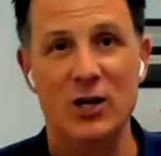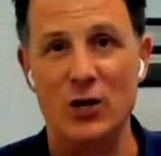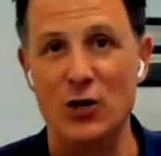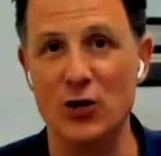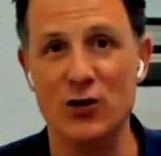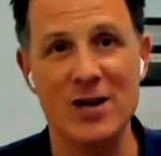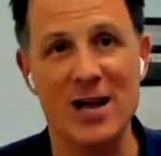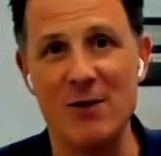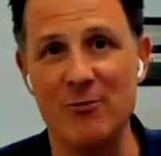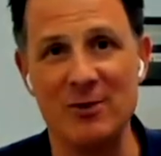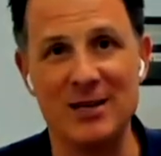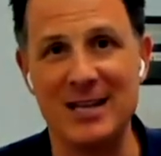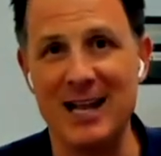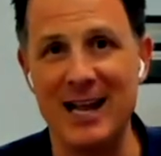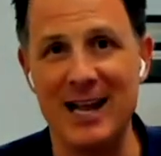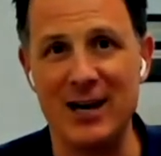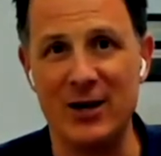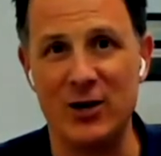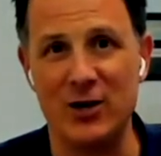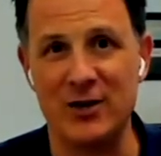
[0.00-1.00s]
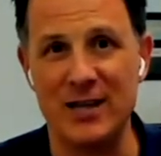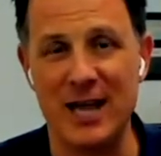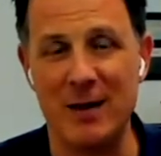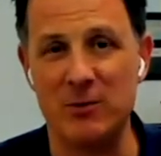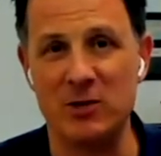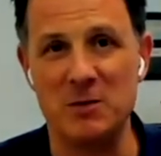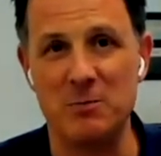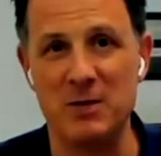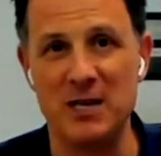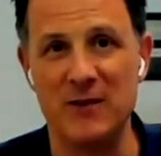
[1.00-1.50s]
You're not relying on that
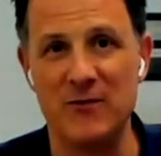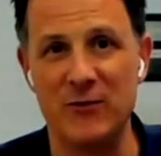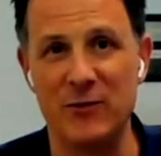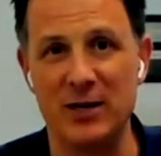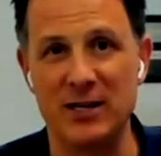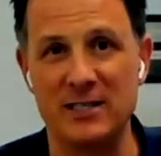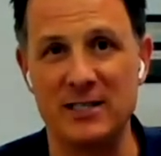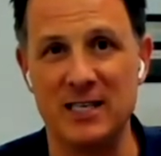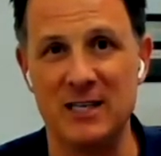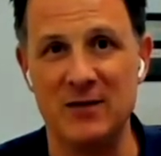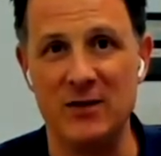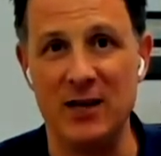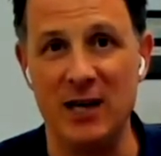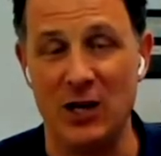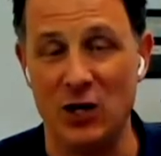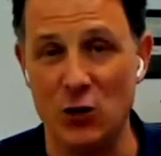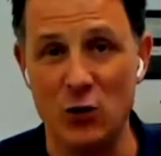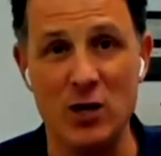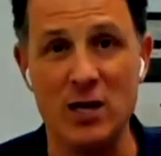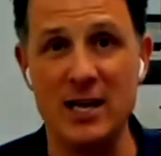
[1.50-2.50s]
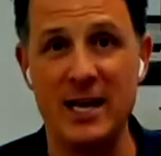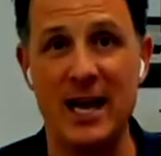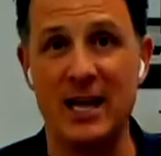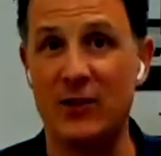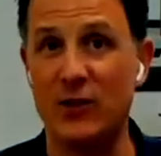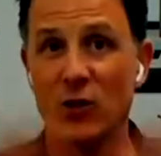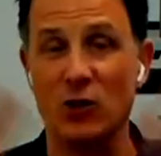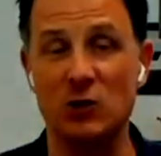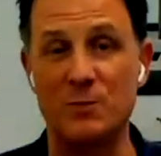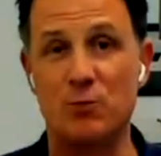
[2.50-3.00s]
with the beFree TV. You can get
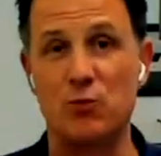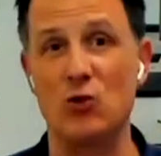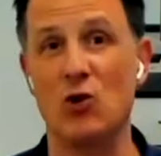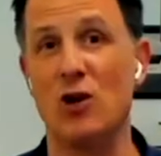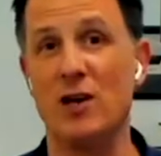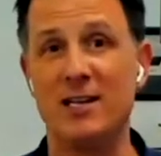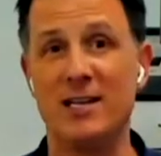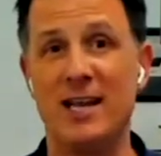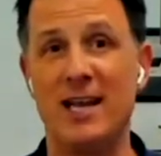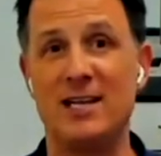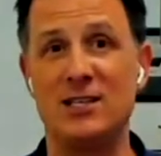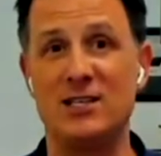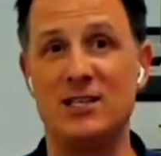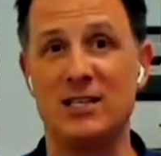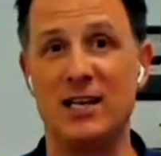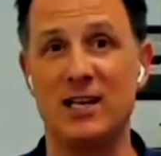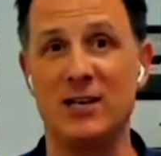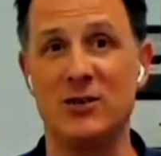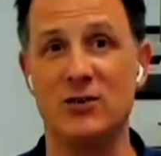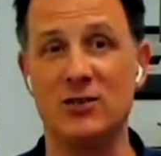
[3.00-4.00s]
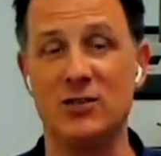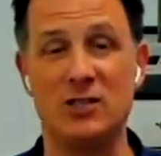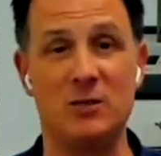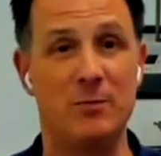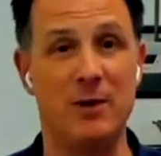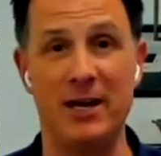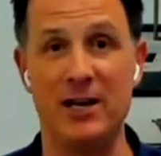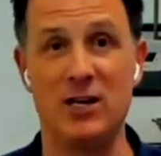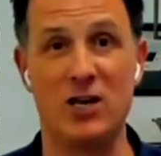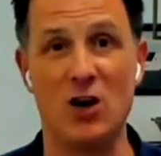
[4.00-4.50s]
those broadcast signals,
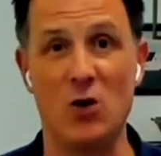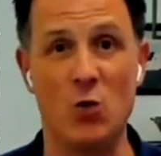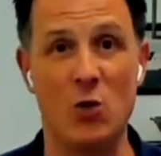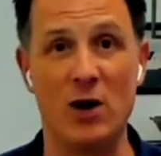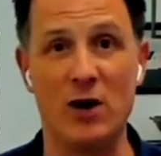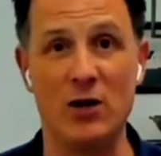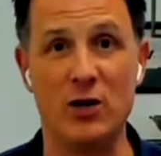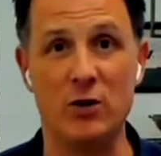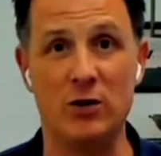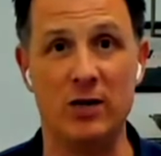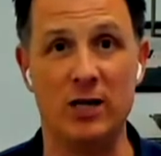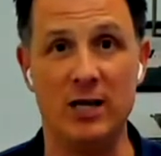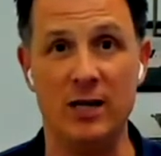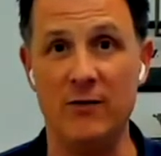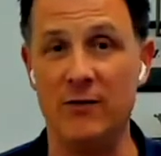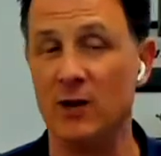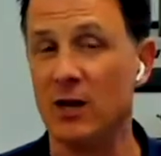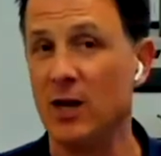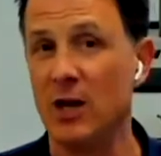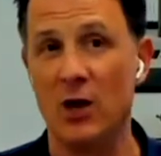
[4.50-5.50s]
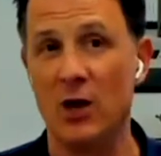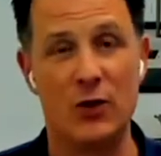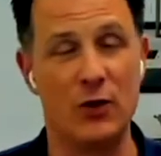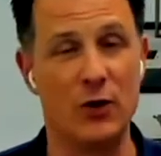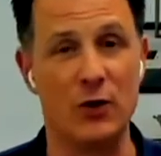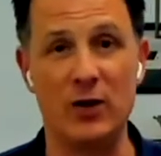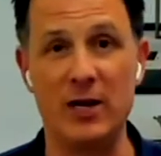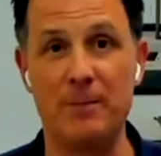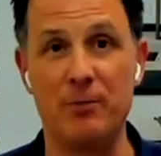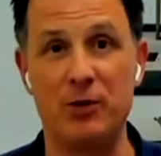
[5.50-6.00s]
depending on where you live,
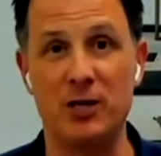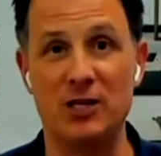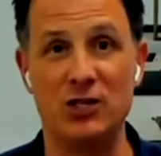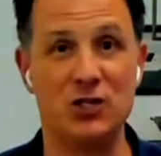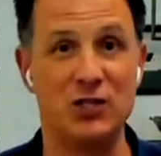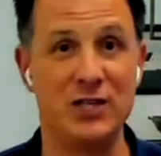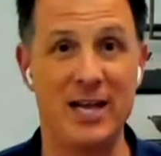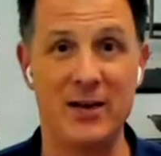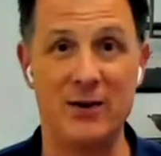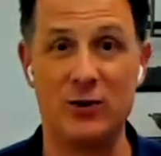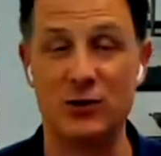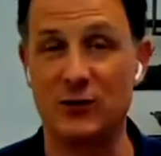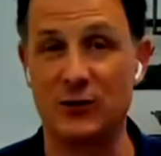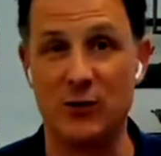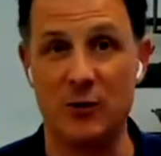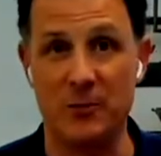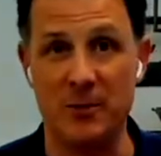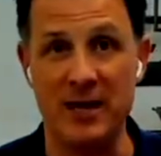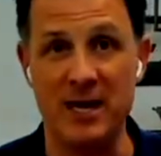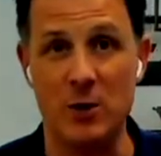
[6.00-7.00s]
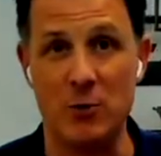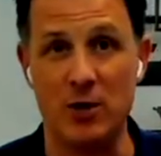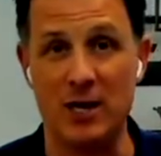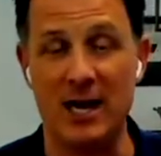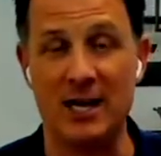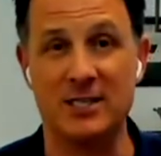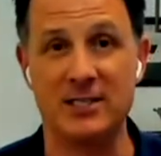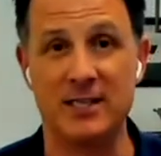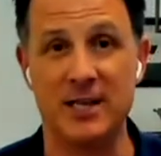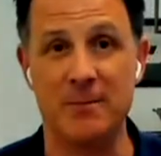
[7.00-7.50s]
30-plus channels for me when
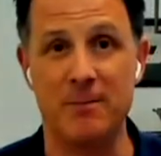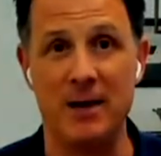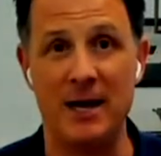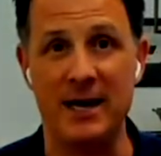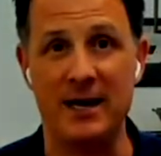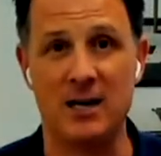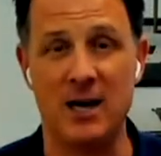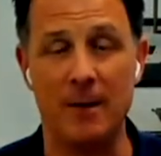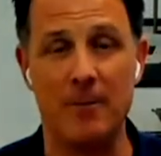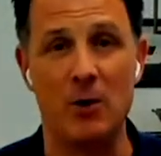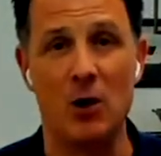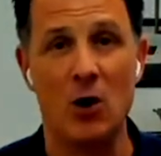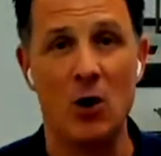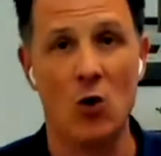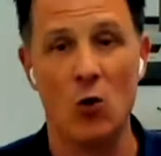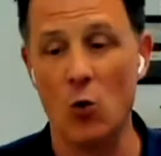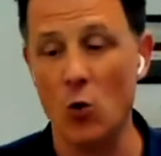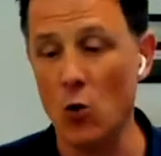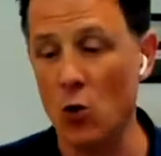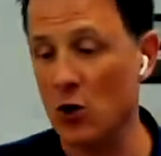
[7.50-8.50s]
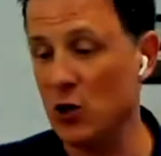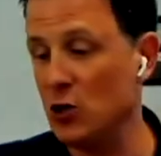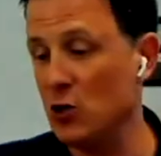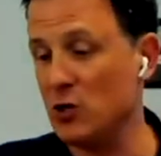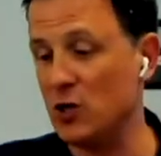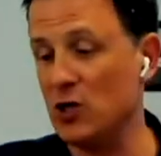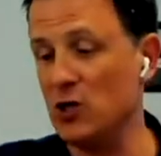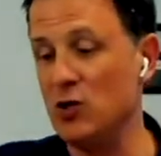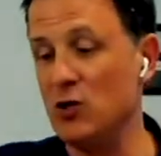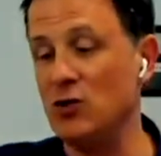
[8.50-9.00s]
I set mine up, or you
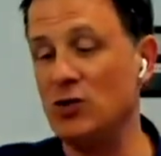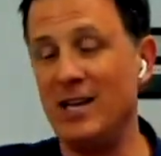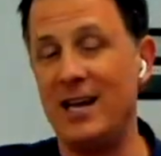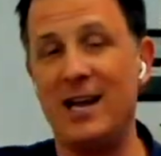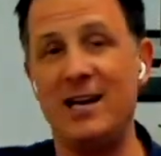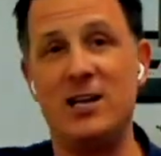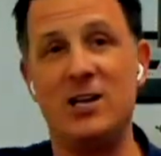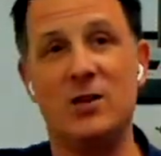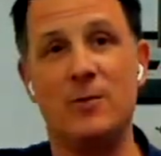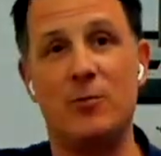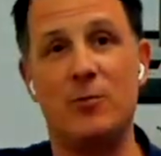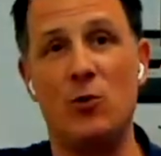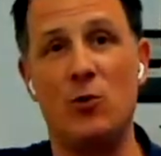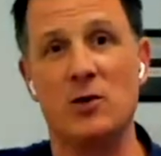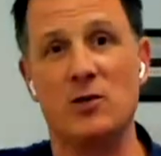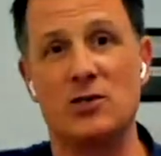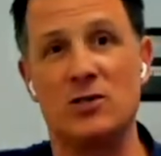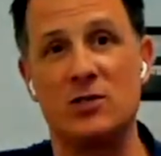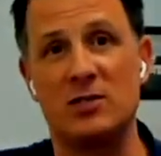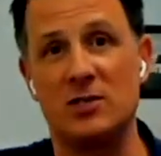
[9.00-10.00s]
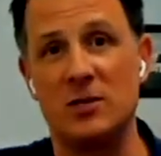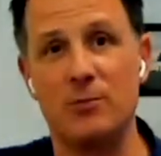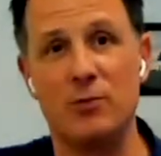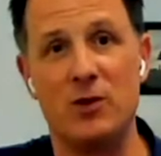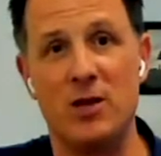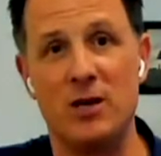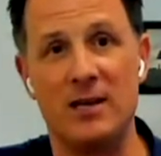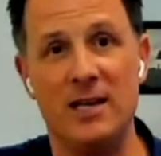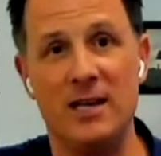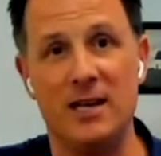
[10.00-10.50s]
can use any of the ports to
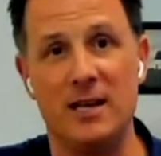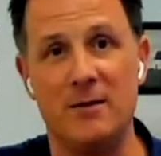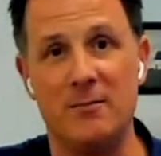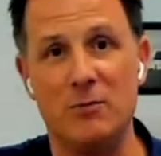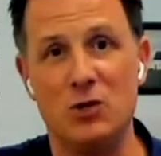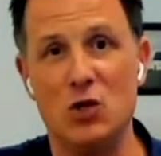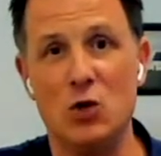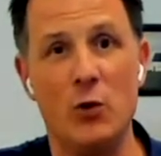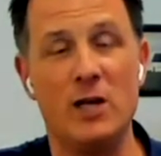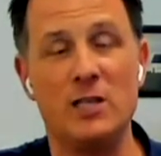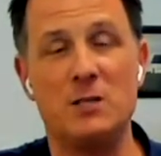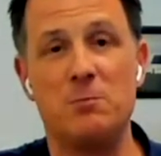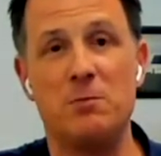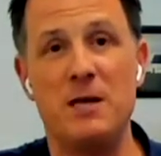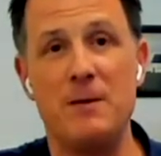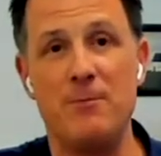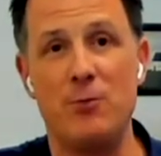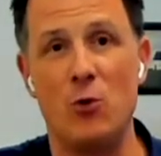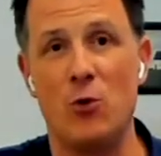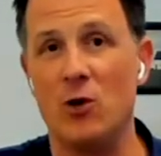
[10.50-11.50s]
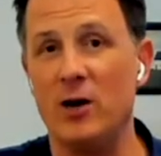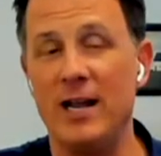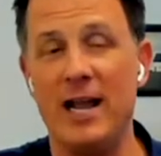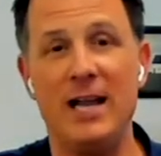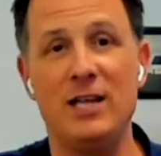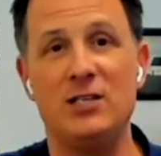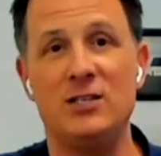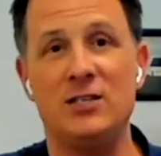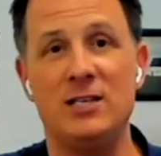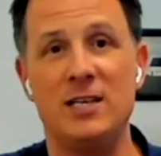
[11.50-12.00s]
plug in, USB port,
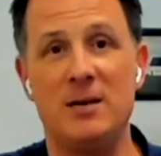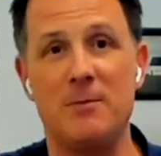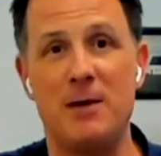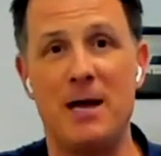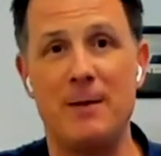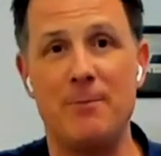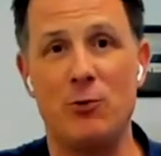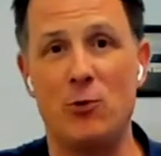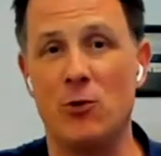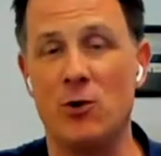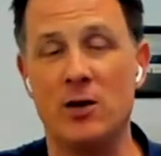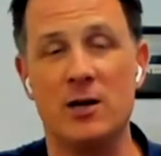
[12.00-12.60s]
HDMI port.